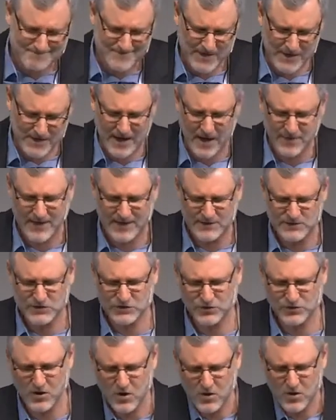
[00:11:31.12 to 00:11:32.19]
You know that's
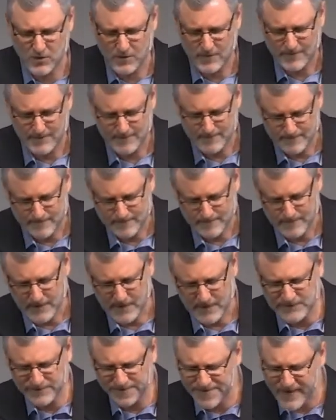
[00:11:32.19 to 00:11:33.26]
true.
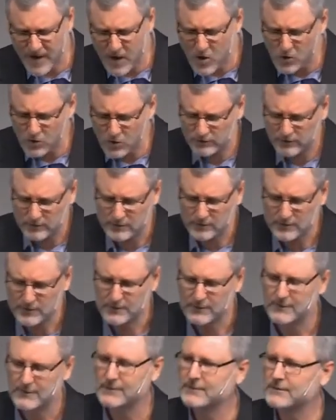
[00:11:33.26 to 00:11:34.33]
It's filled
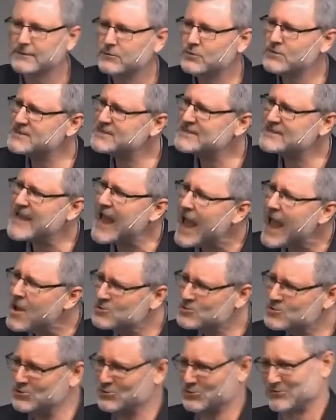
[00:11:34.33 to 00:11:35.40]
with
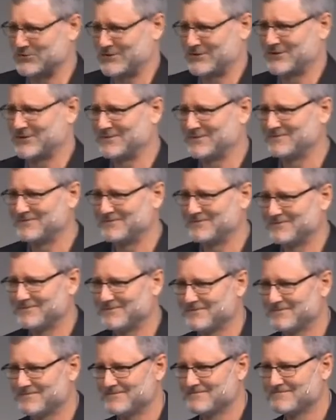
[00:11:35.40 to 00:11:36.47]
scoundrels.
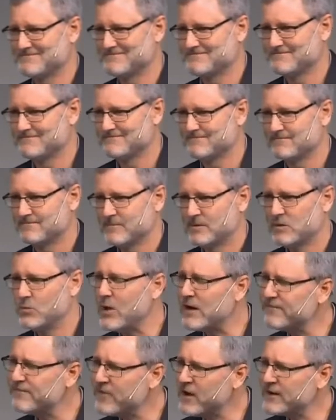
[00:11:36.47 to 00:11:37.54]
You
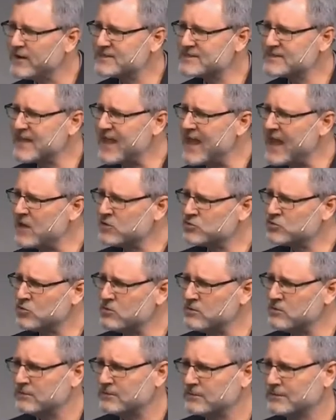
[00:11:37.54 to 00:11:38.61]
want to find a scoundrel?